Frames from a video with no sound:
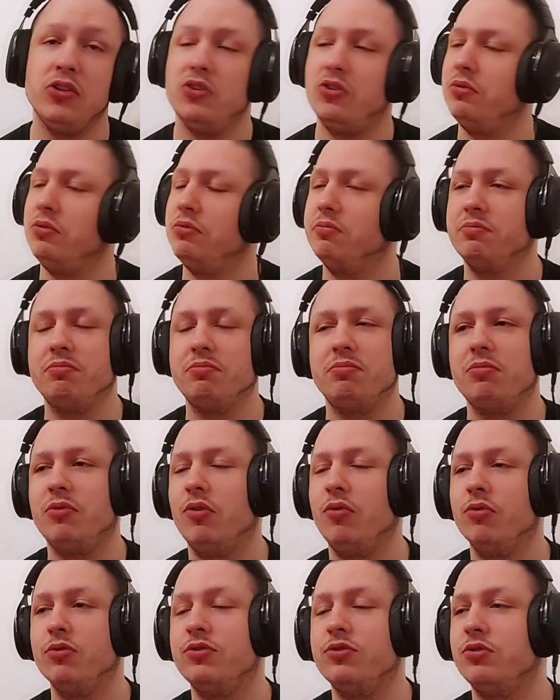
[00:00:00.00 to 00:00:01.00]
You know,
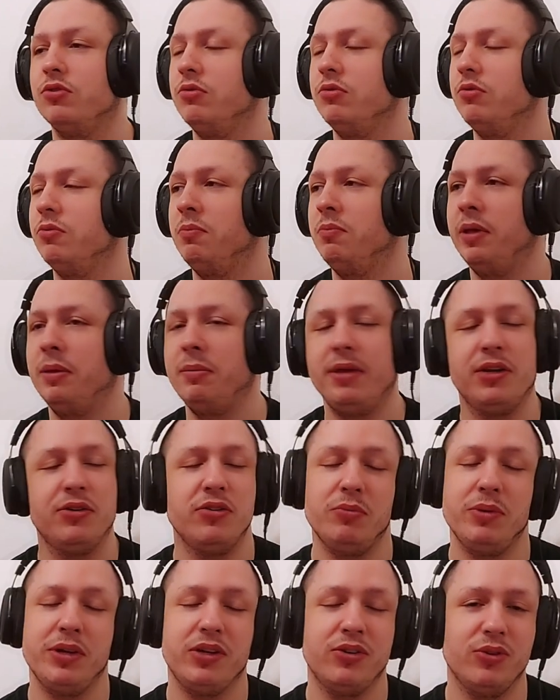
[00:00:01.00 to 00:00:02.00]
also maybe
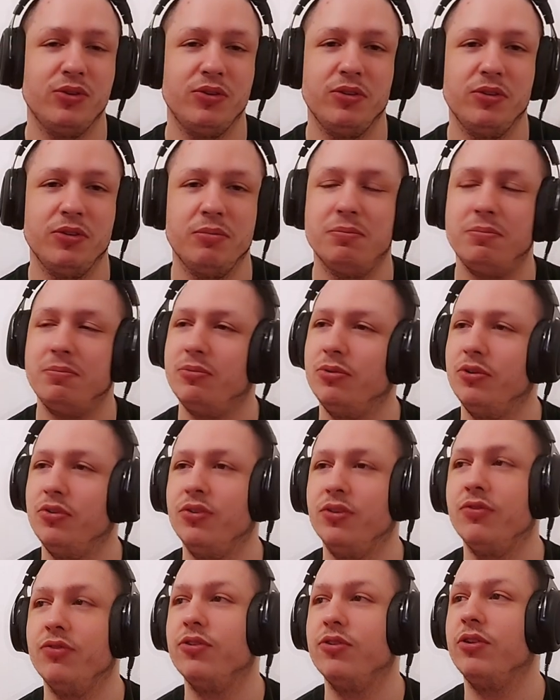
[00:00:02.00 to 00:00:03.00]
could be called a
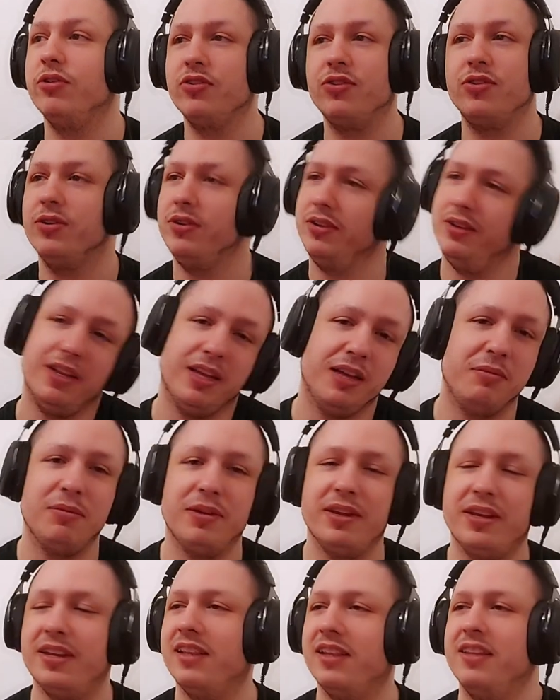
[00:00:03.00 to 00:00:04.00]
person of culture, I
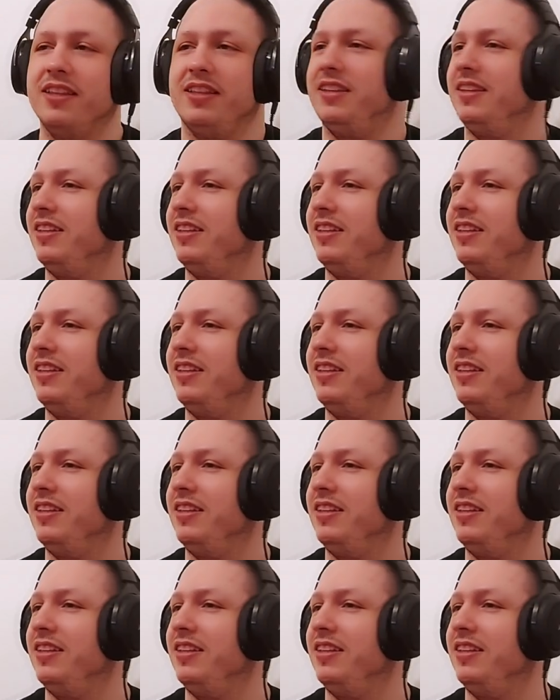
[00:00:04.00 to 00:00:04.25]
mean.